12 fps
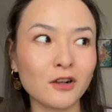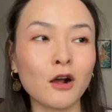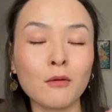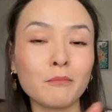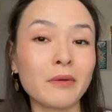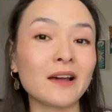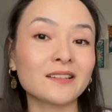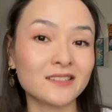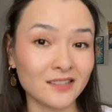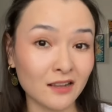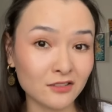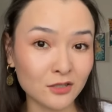compact
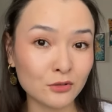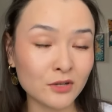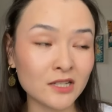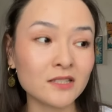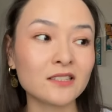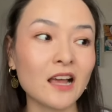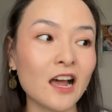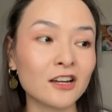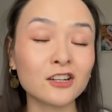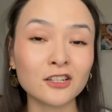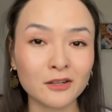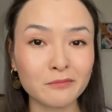sunscreens are
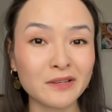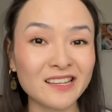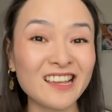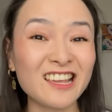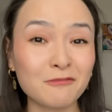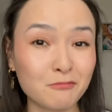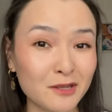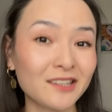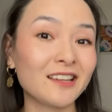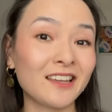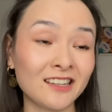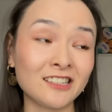gonna be a
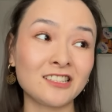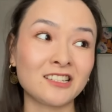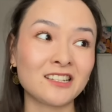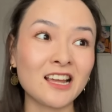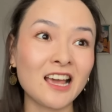big hit